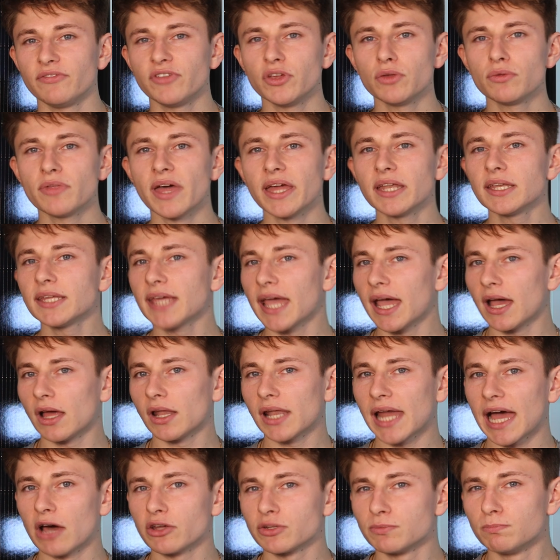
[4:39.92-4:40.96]
if you then get
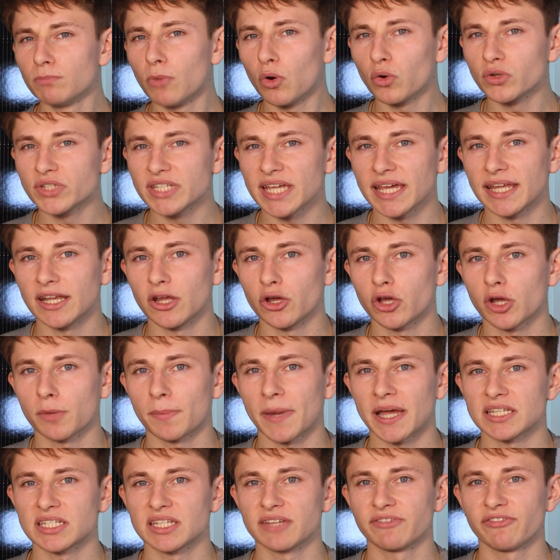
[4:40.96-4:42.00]
allowed more DNO
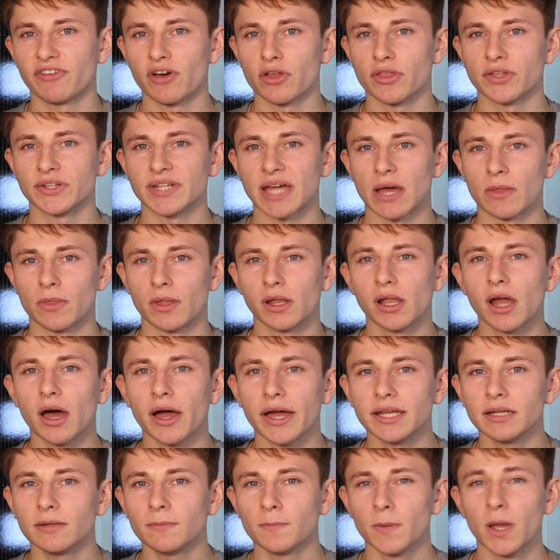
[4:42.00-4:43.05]
capacity further down the
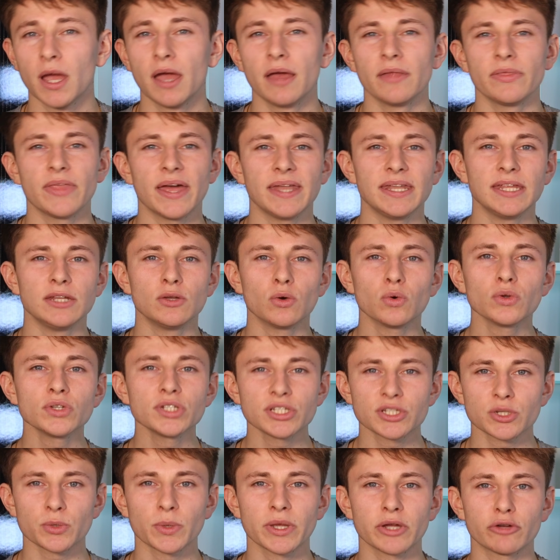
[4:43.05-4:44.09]
line, then in
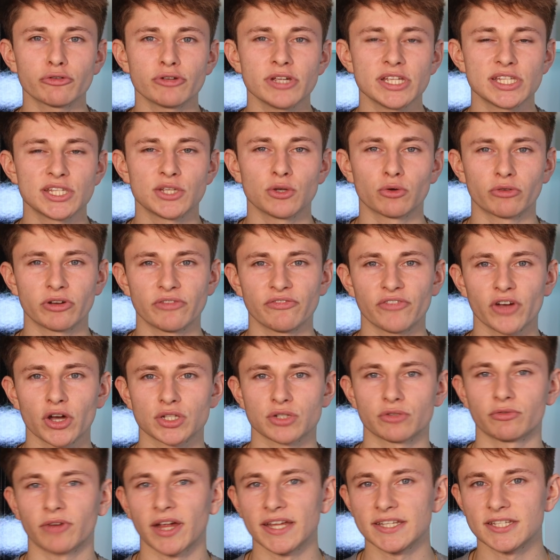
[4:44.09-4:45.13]
order to increase your
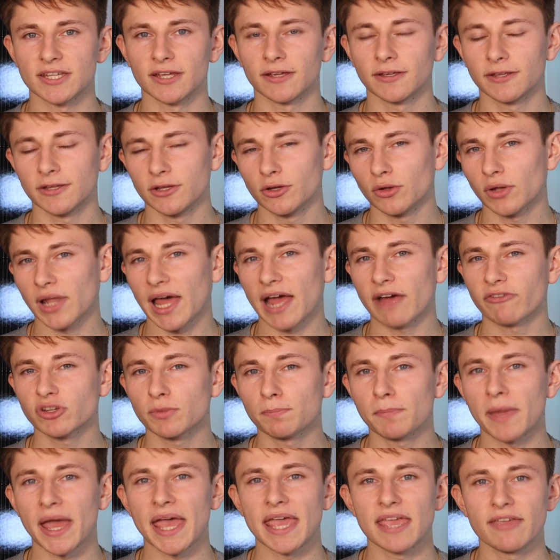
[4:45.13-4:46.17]
inverter rating, you'll have
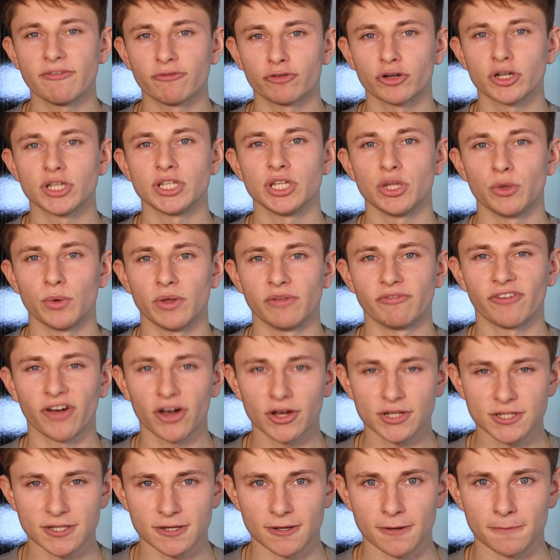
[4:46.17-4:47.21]
to pay for a new
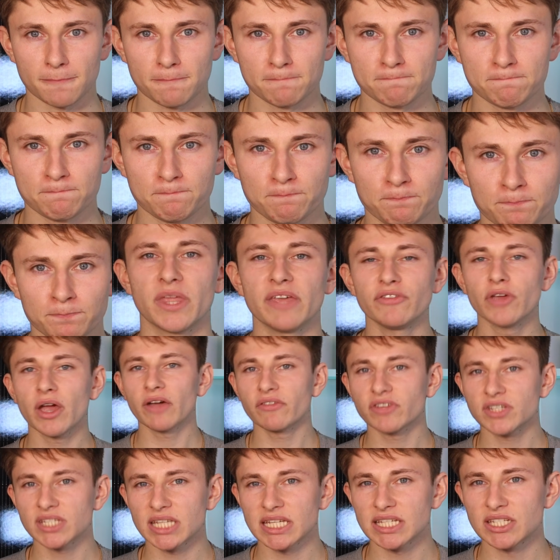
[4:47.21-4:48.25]
inverter. If you
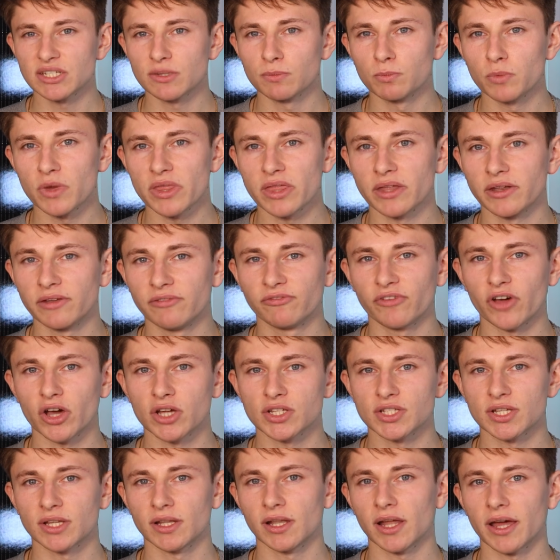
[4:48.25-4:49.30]
have a system with an
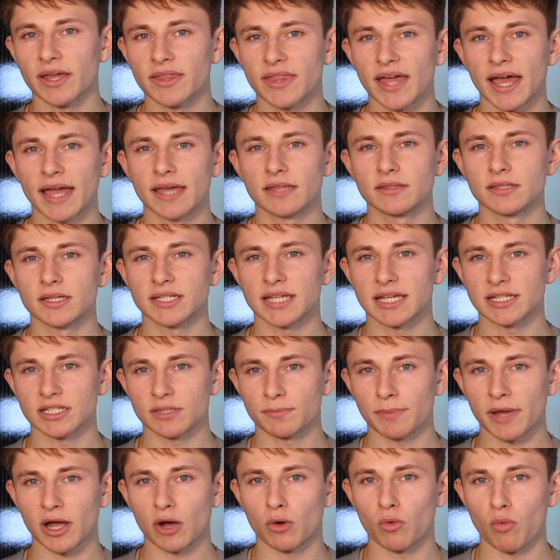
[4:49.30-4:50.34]
inverter like that in the
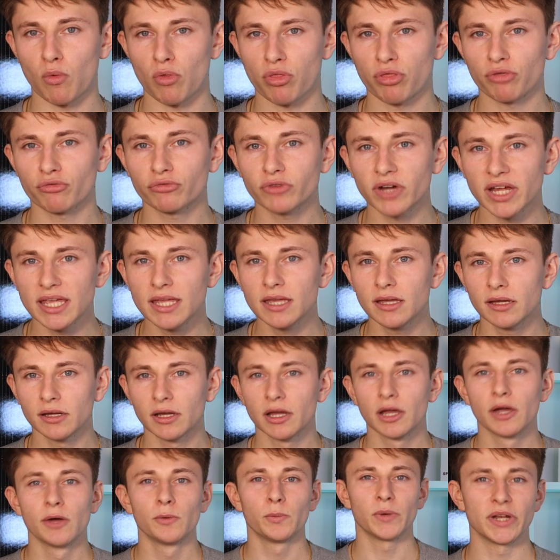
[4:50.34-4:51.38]
Tesla Powerwall 3,
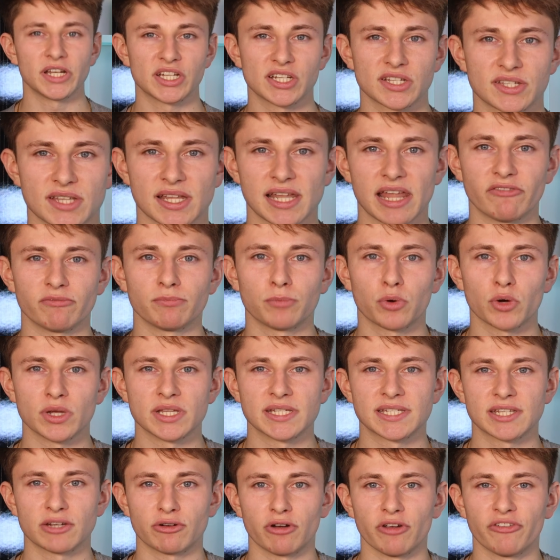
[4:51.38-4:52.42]
which is
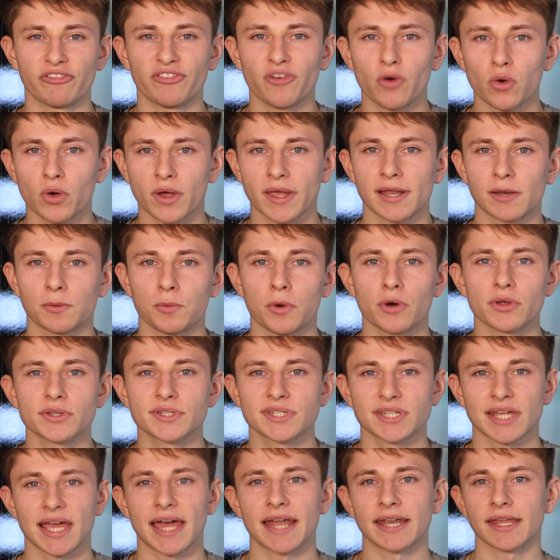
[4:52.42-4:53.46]
11.04
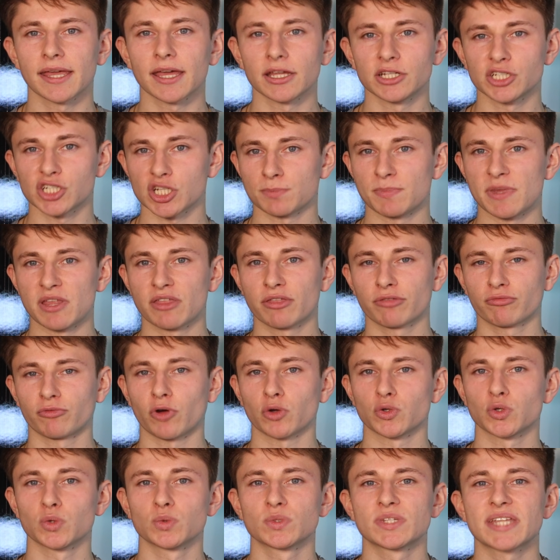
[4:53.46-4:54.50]
kilowatts and can just be
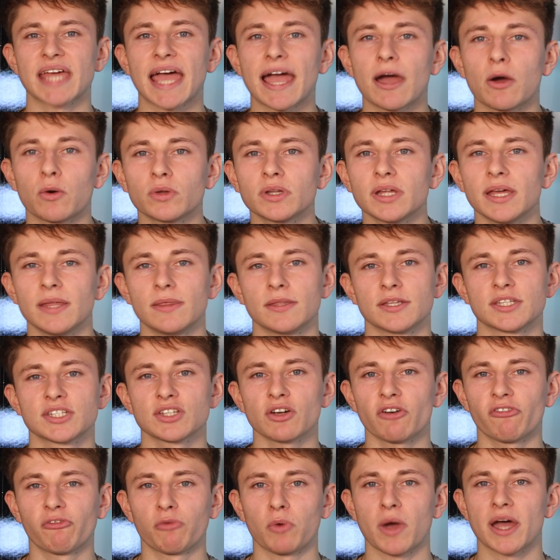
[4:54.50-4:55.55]
throttled down in the
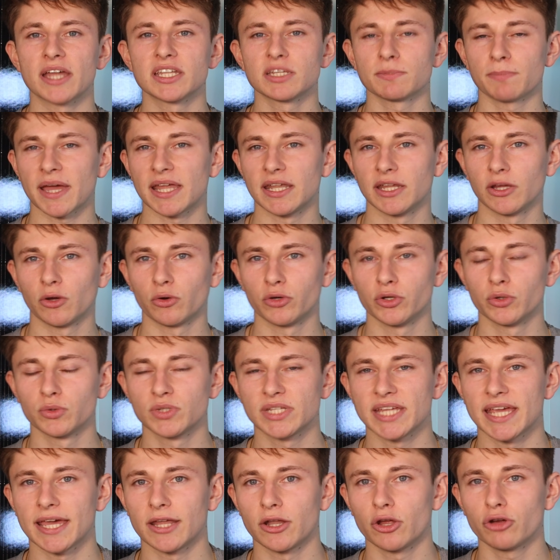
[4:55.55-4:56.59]
software depending on your
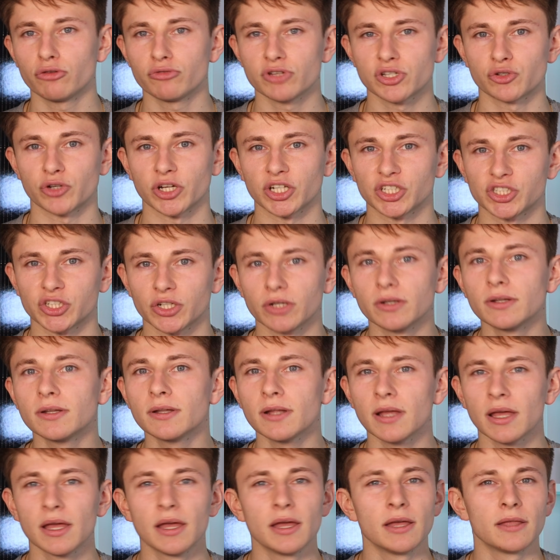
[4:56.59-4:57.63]
DNO
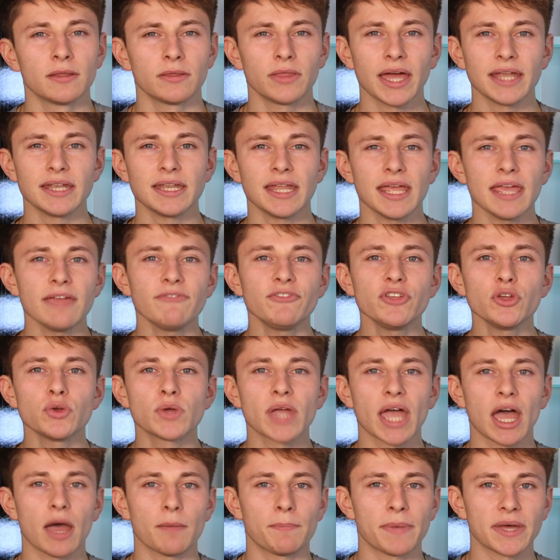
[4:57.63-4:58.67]
restriction, then if you
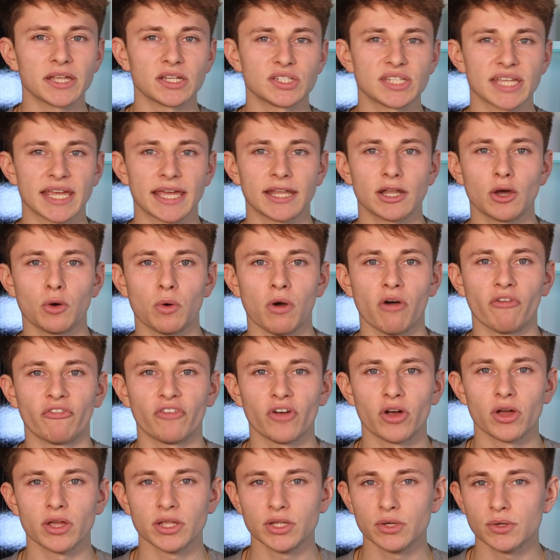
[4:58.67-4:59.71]
get a better DNO
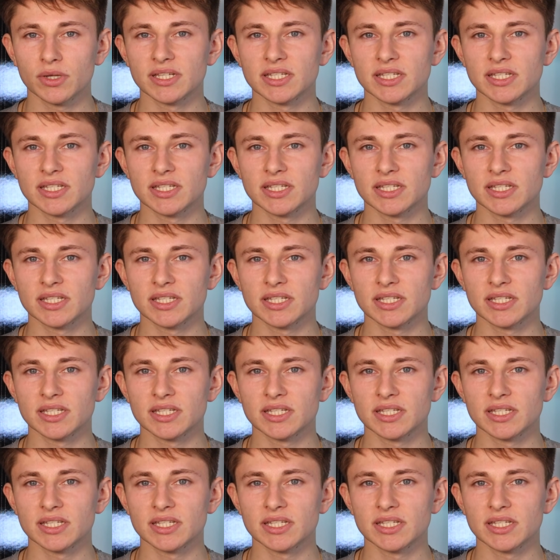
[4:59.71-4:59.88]
offer, you